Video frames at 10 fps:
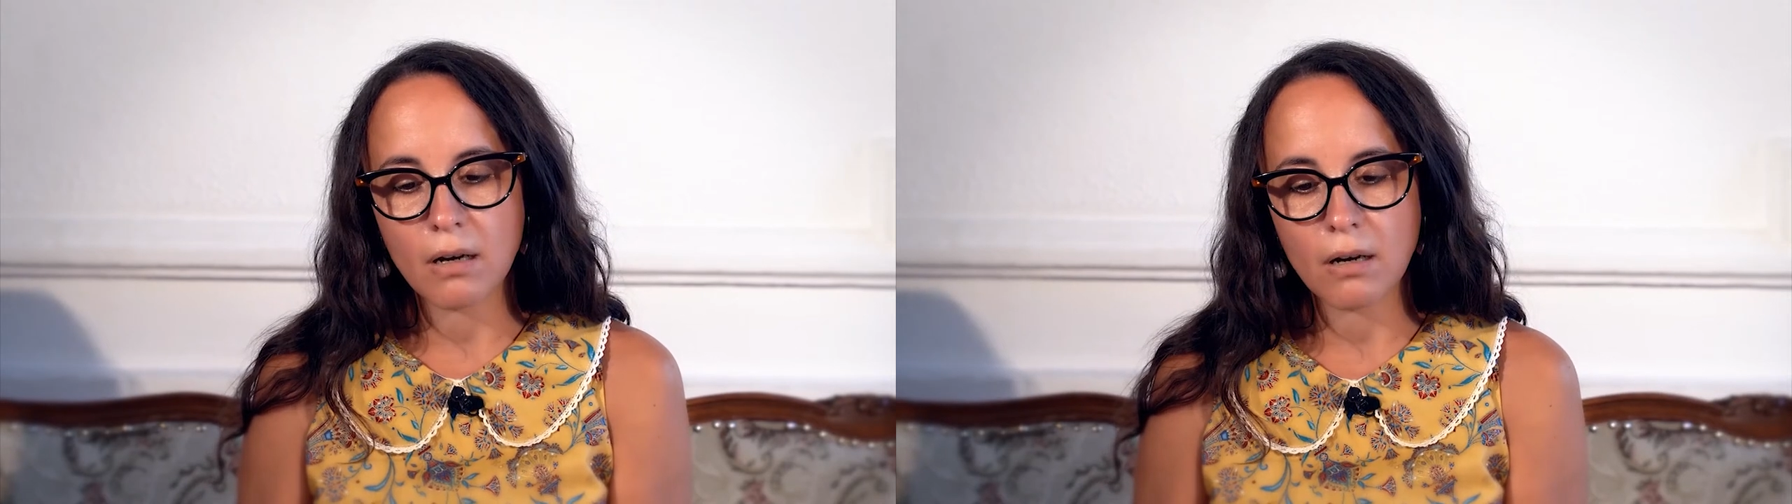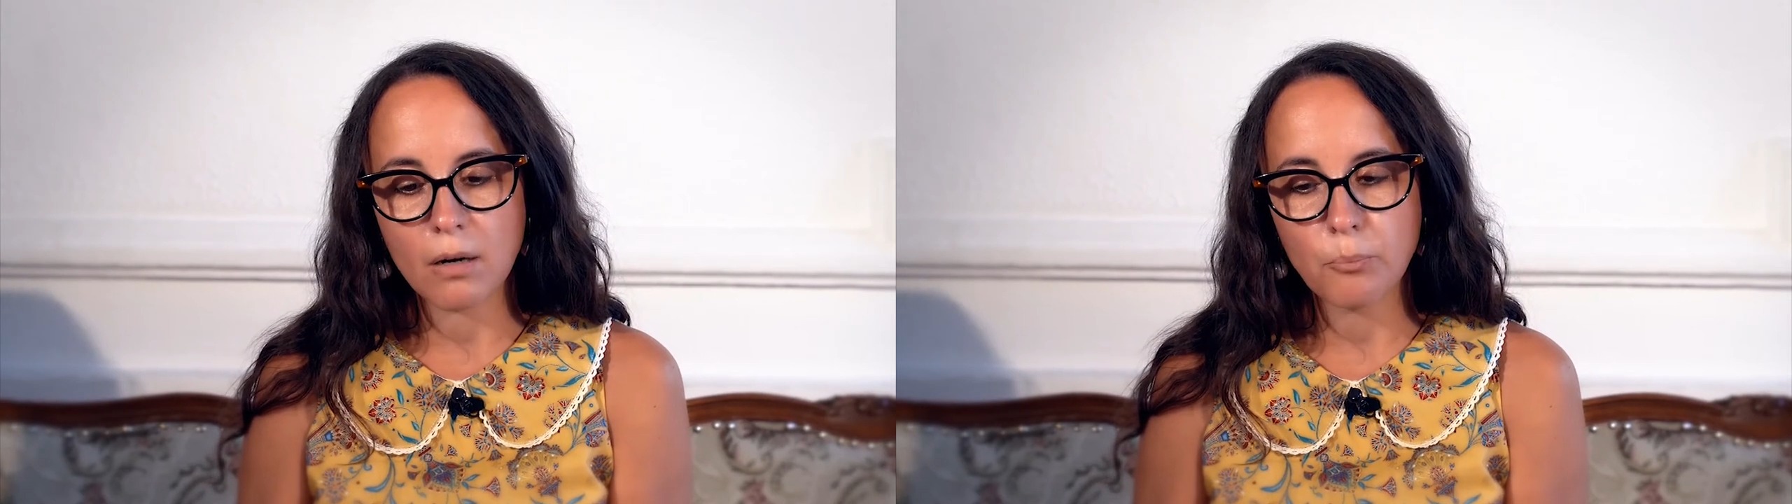
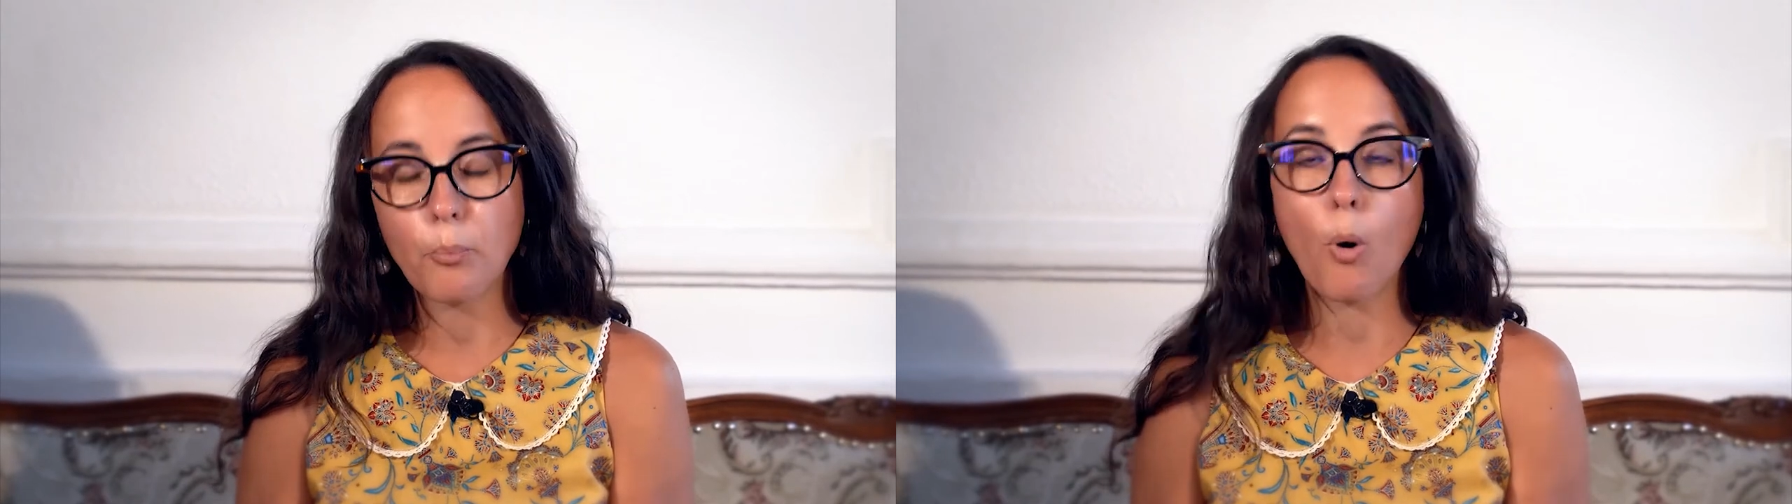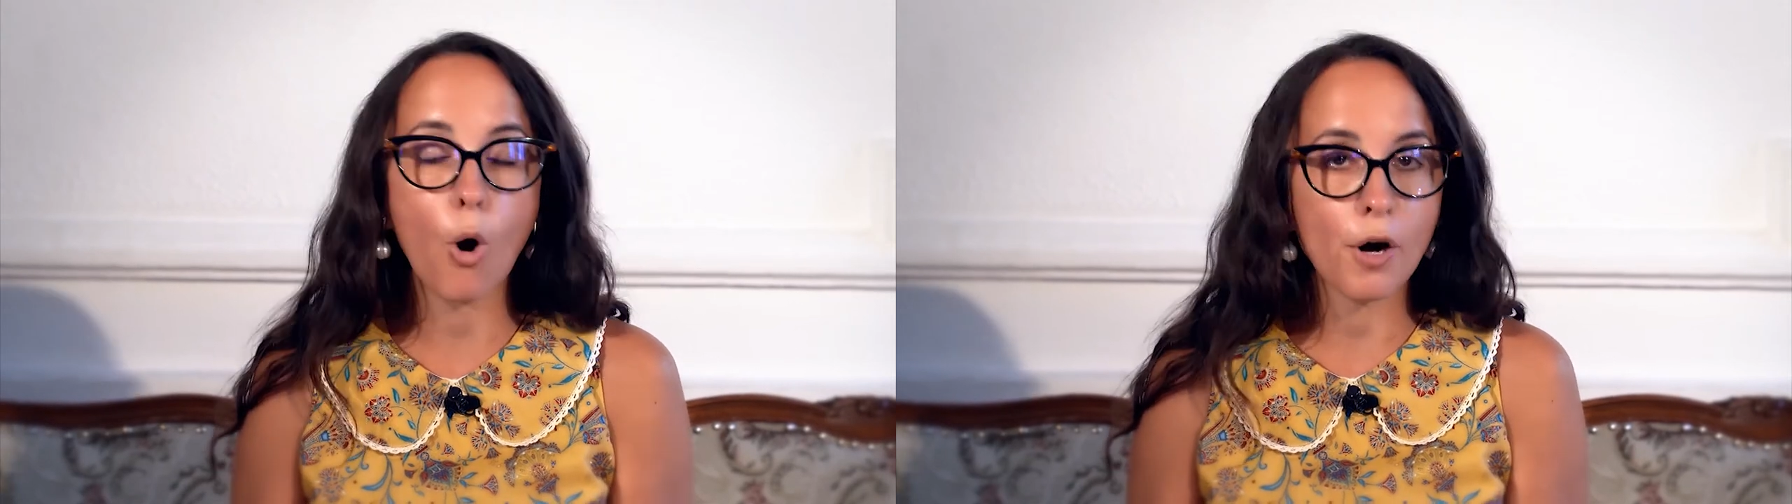uh,
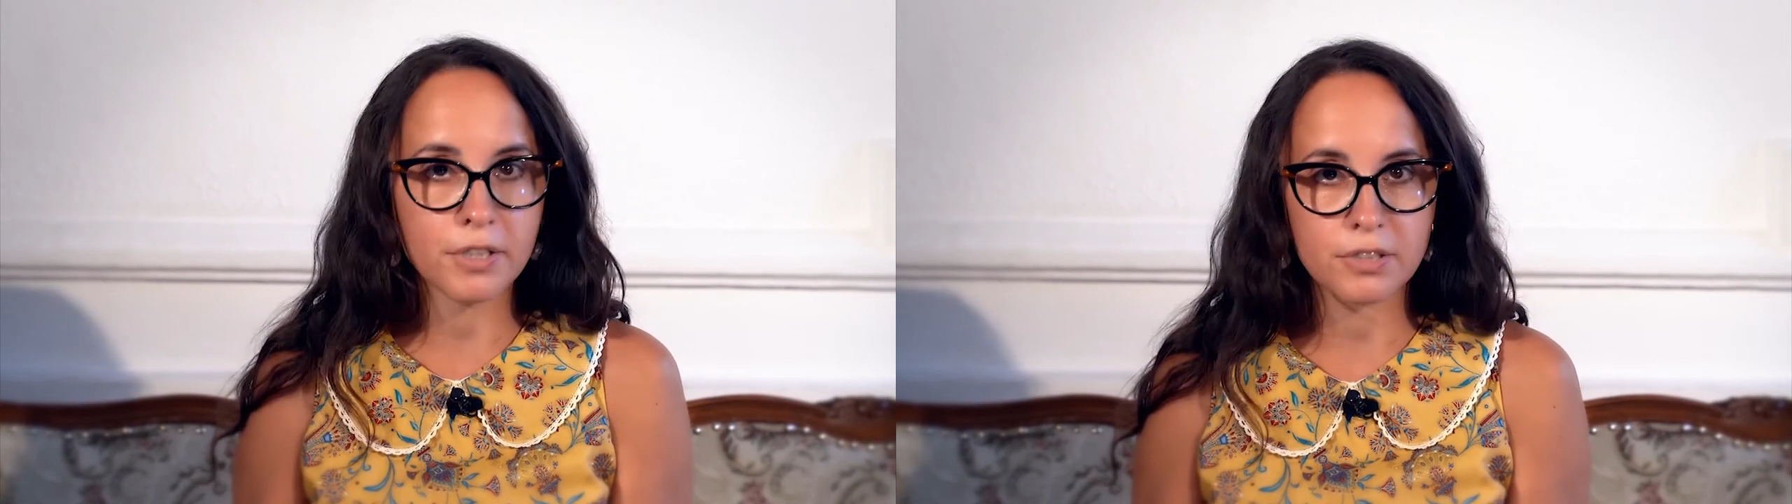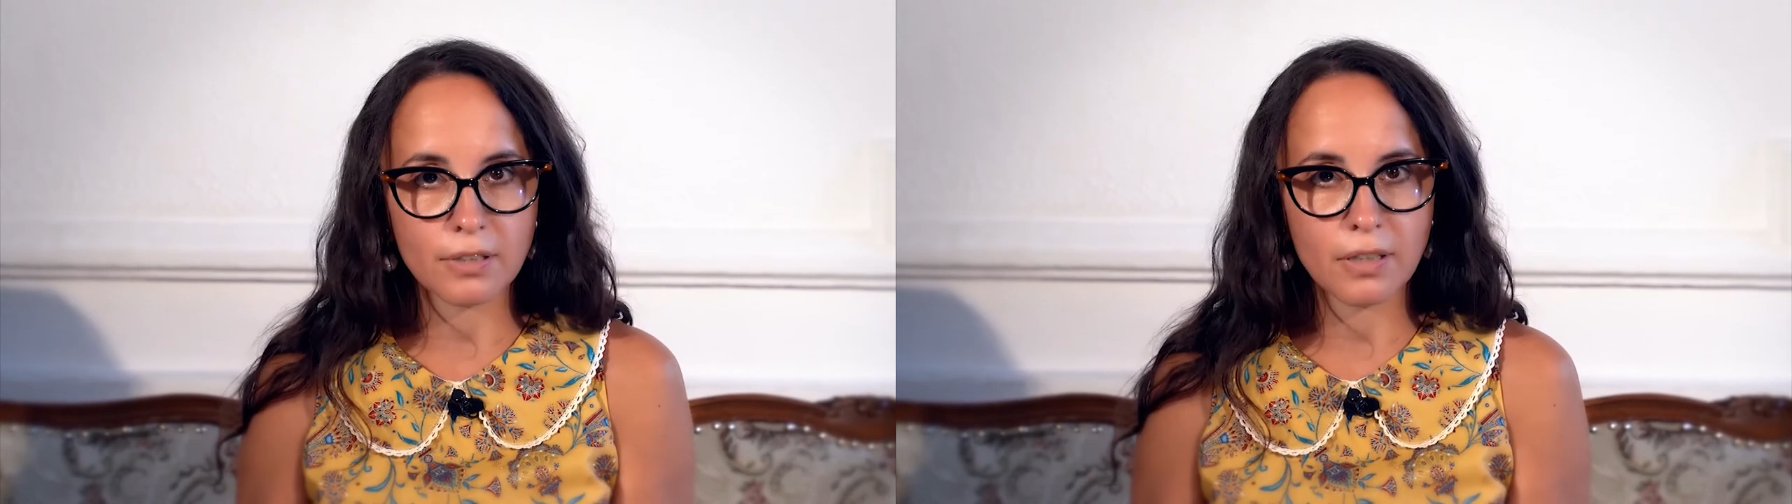
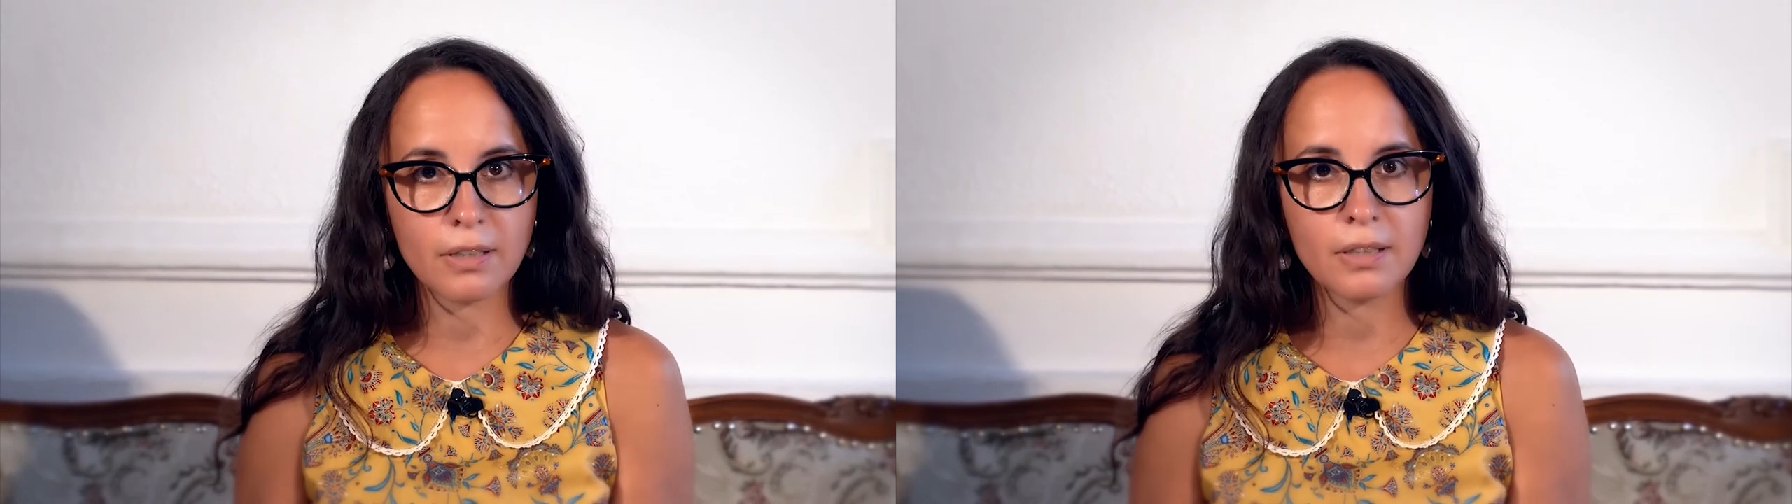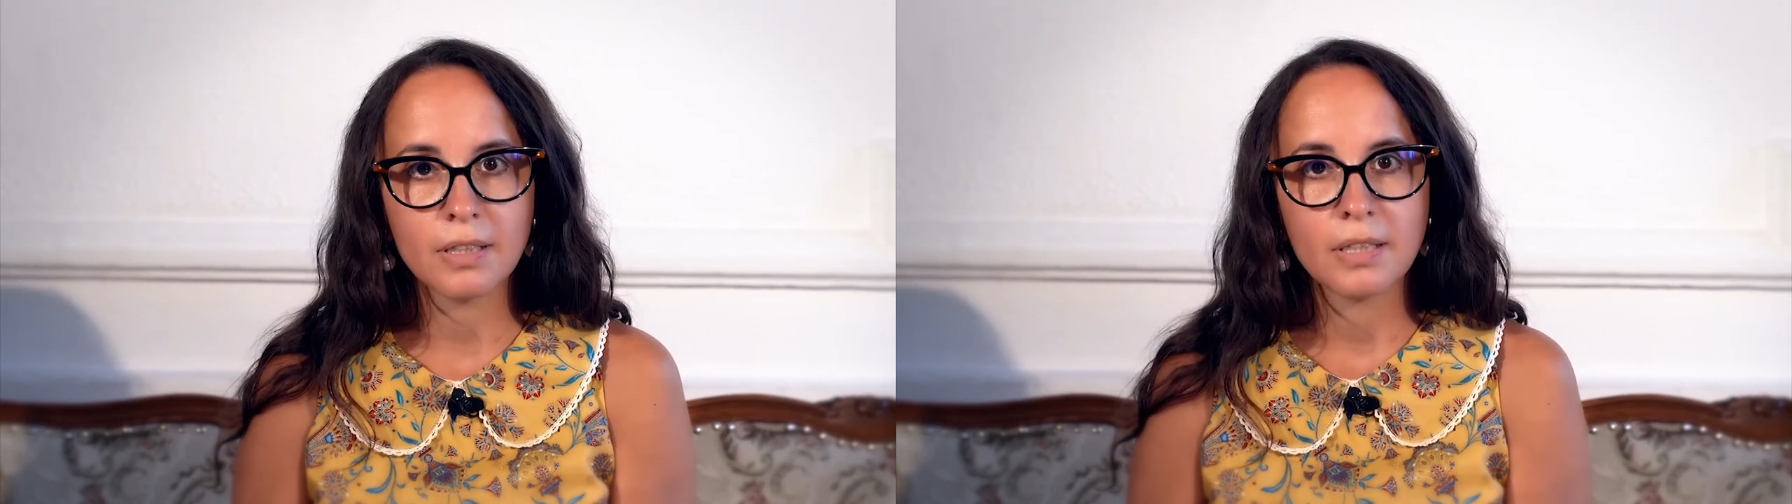
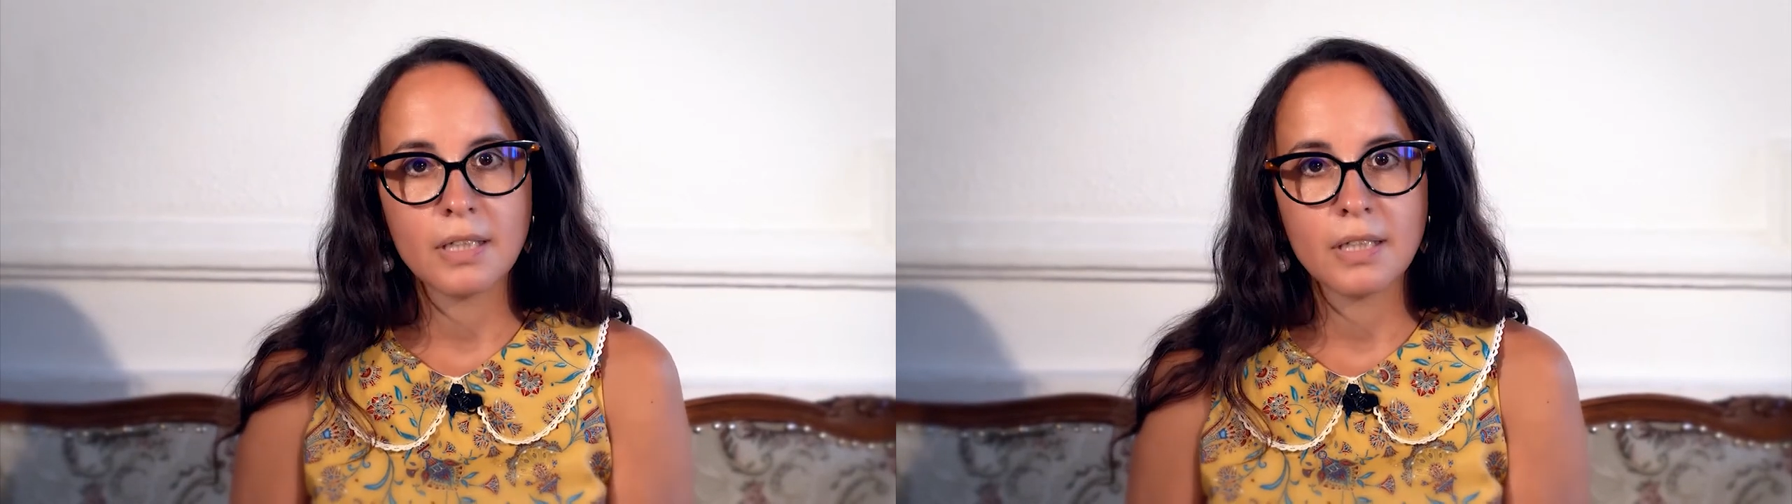portal